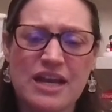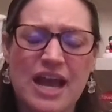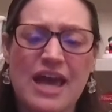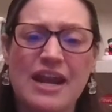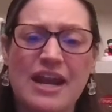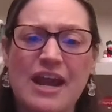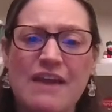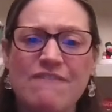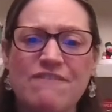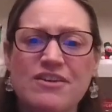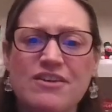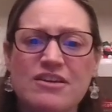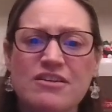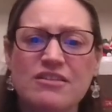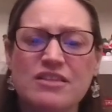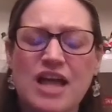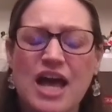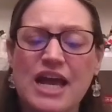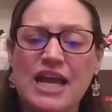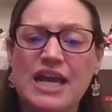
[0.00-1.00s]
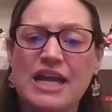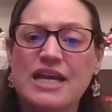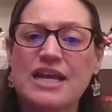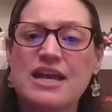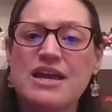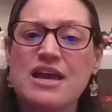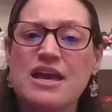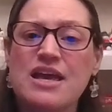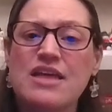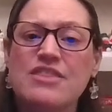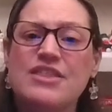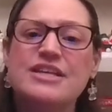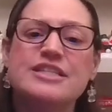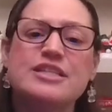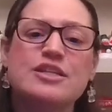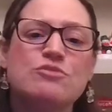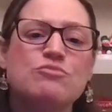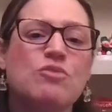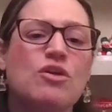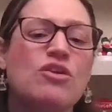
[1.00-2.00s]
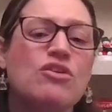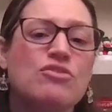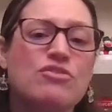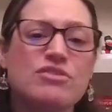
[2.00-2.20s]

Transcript: And I feel like this is one of